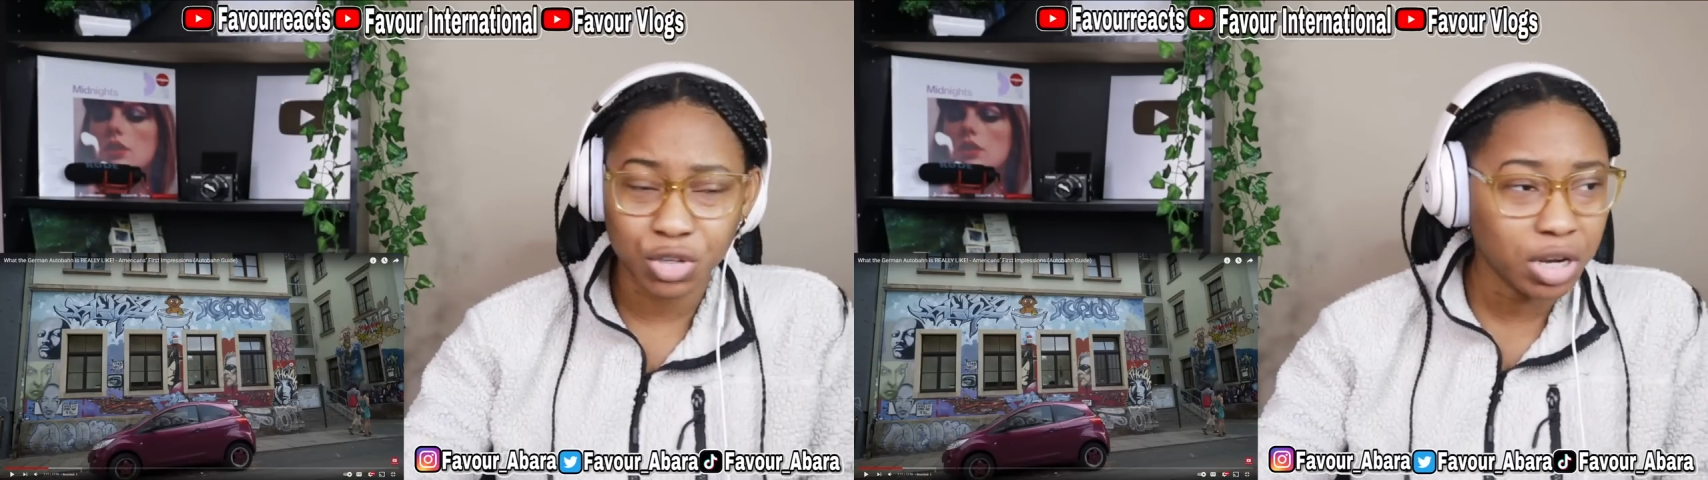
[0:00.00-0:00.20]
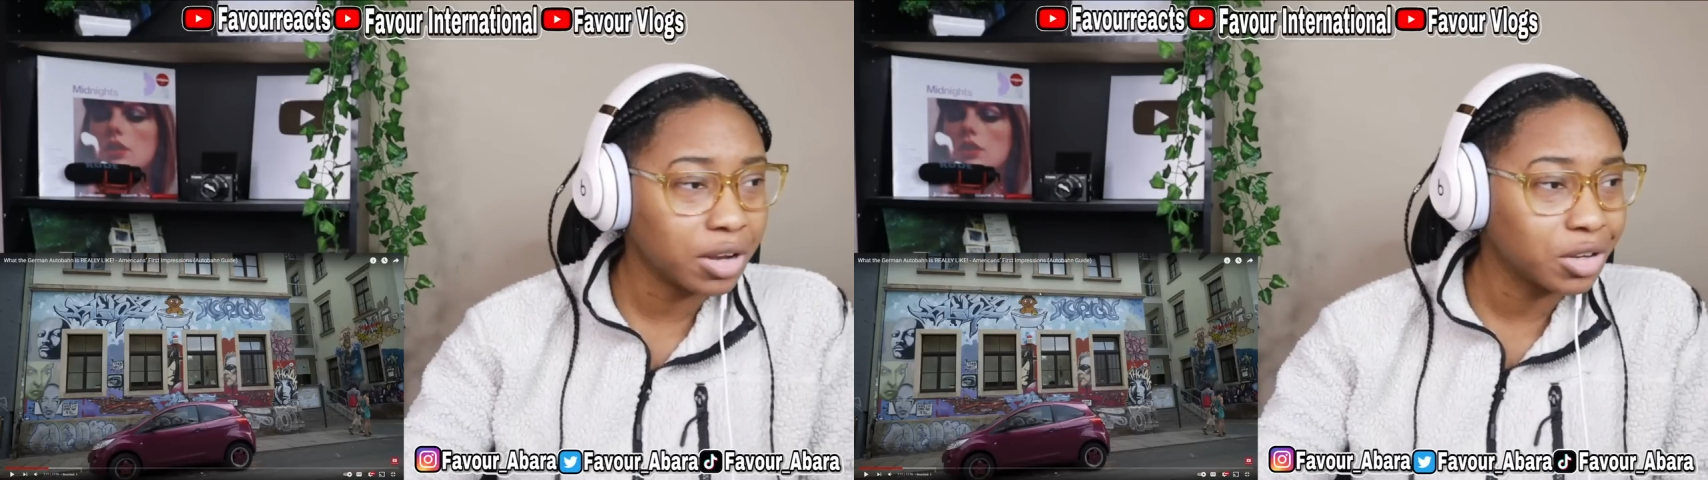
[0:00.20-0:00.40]

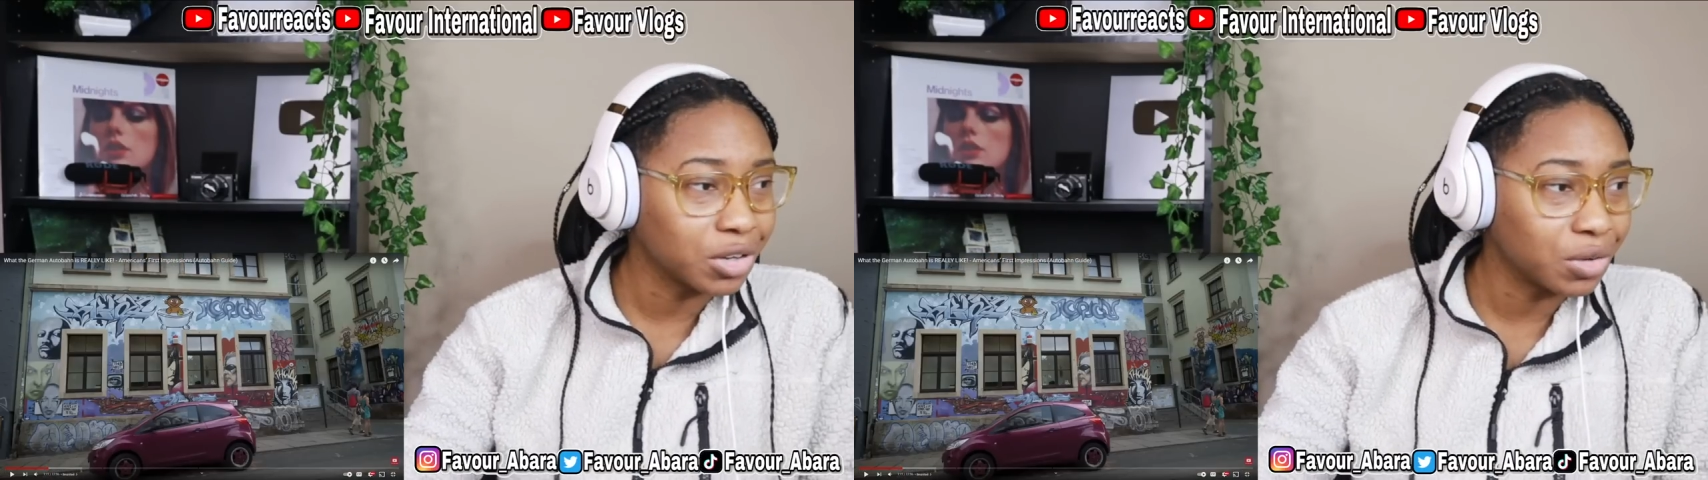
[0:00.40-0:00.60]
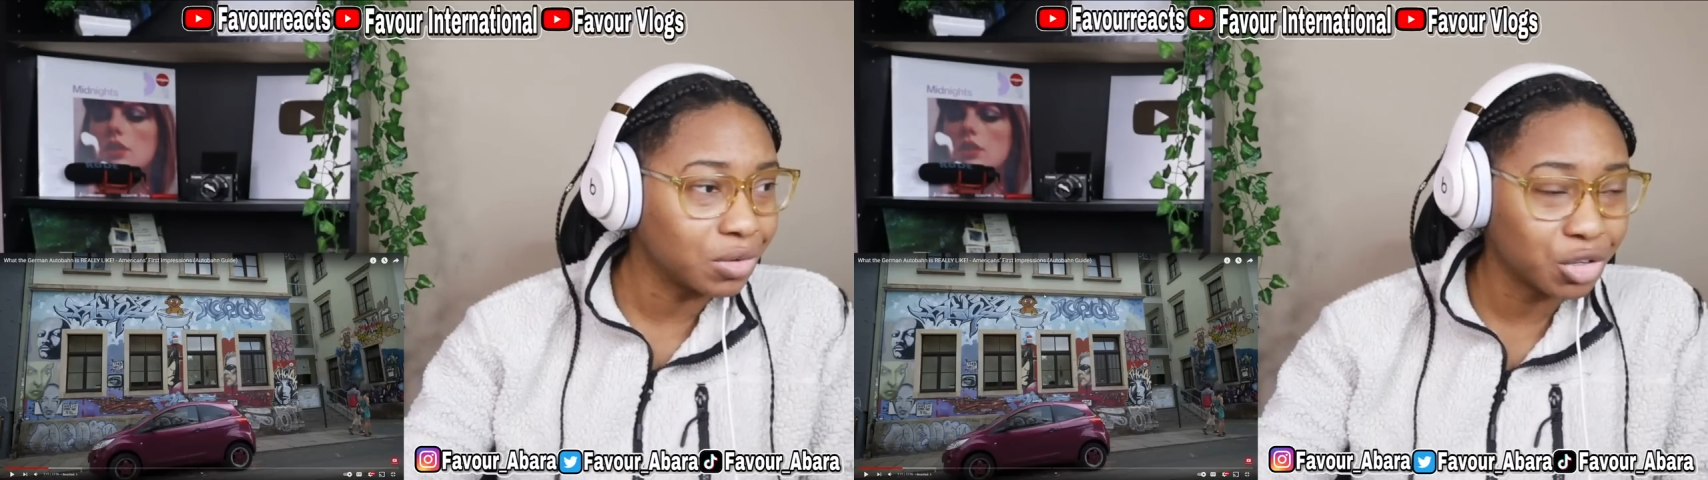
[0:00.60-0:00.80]

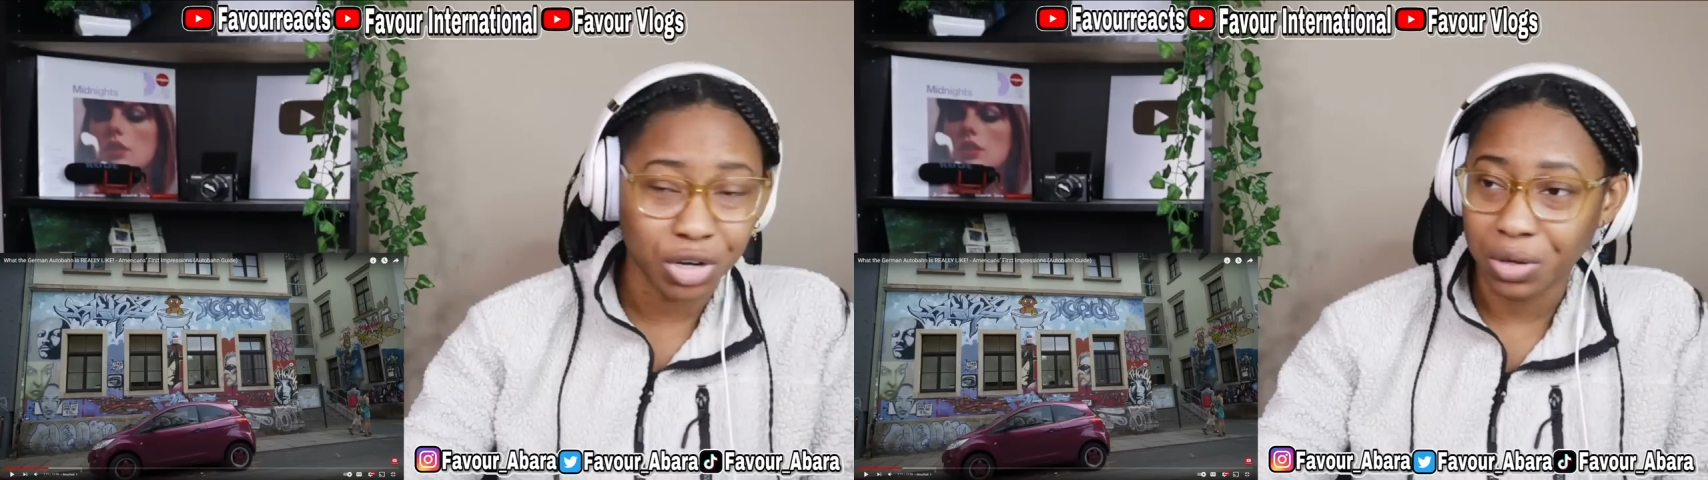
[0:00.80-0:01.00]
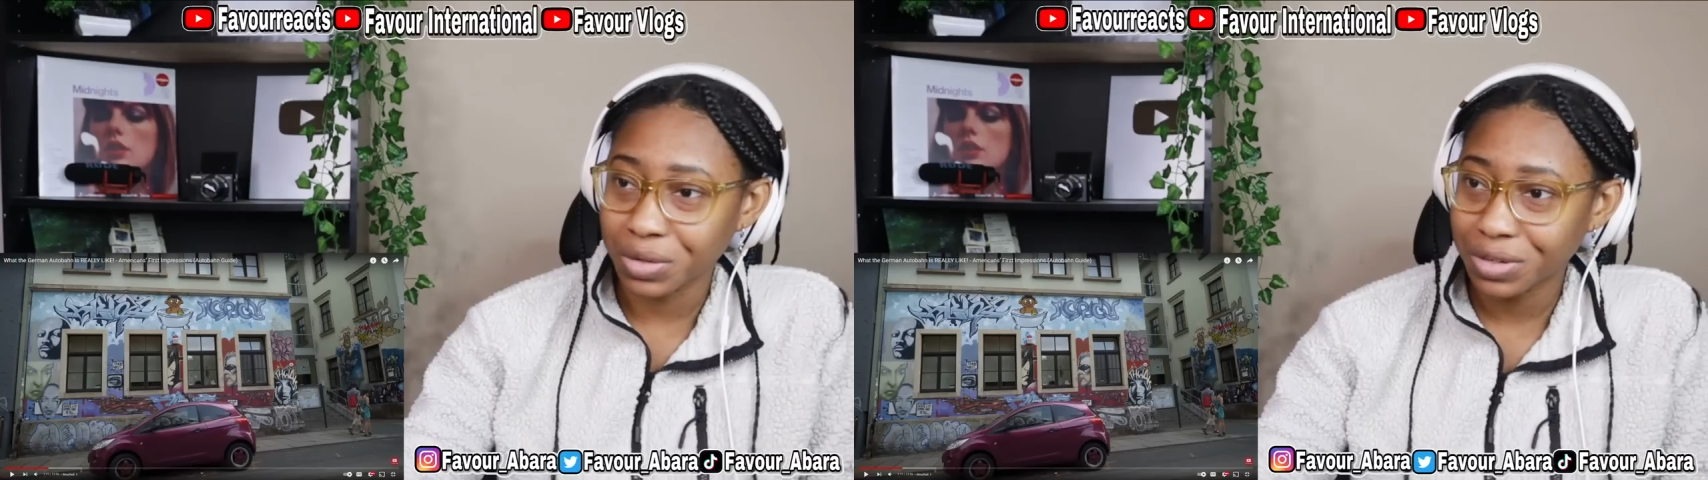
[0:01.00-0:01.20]
childhood
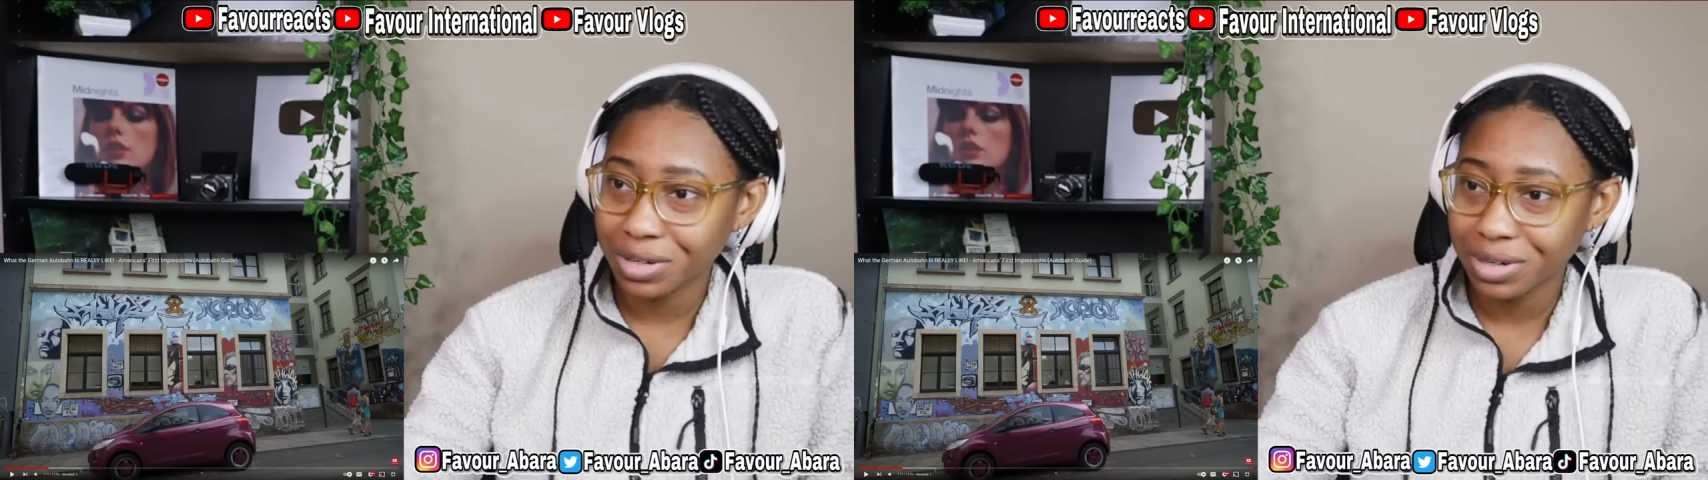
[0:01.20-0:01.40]
shows.